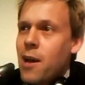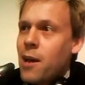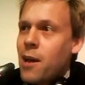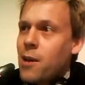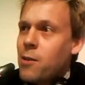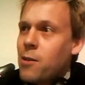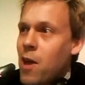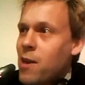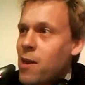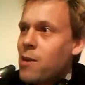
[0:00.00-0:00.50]

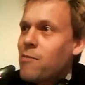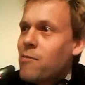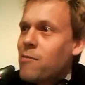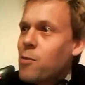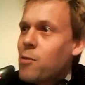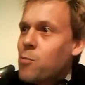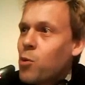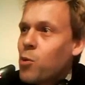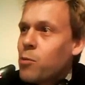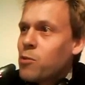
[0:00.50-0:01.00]
And many of
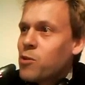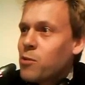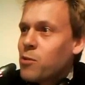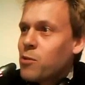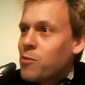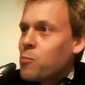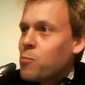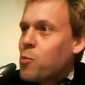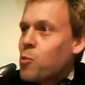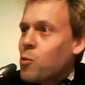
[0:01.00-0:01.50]
the
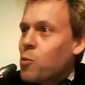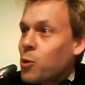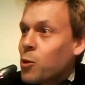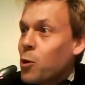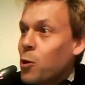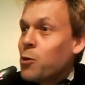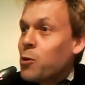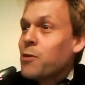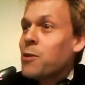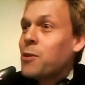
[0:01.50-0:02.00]
poorest of the poor
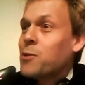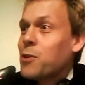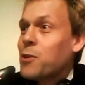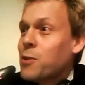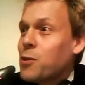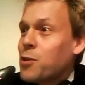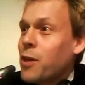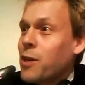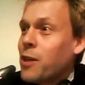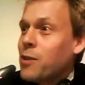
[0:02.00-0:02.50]
go to those
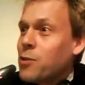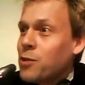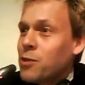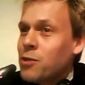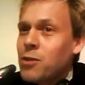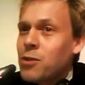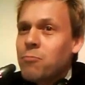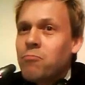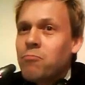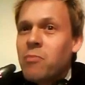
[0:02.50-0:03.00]

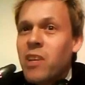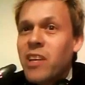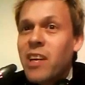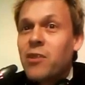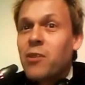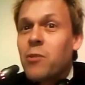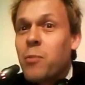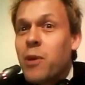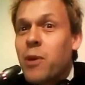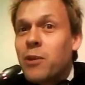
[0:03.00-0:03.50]
exchanges, they
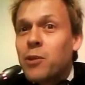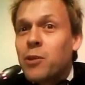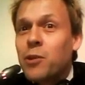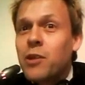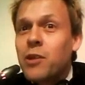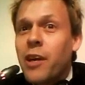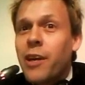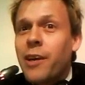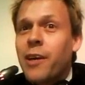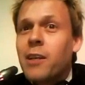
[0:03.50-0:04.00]
get their picture
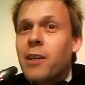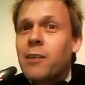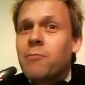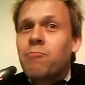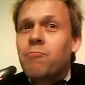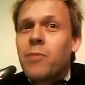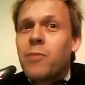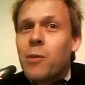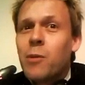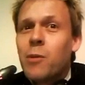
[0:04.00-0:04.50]

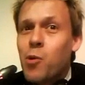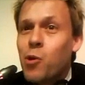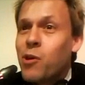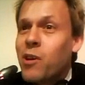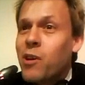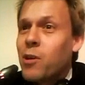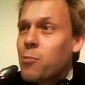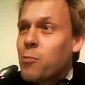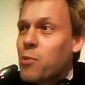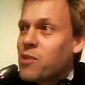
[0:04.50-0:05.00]
taken, they put
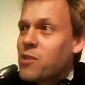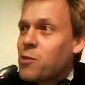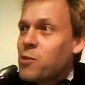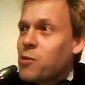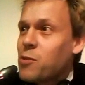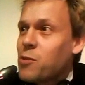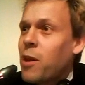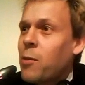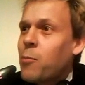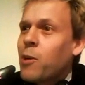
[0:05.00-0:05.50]
it on a piece
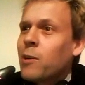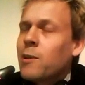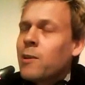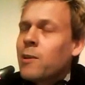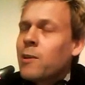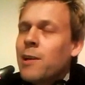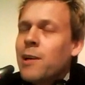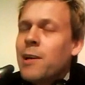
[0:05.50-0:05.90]
of paper,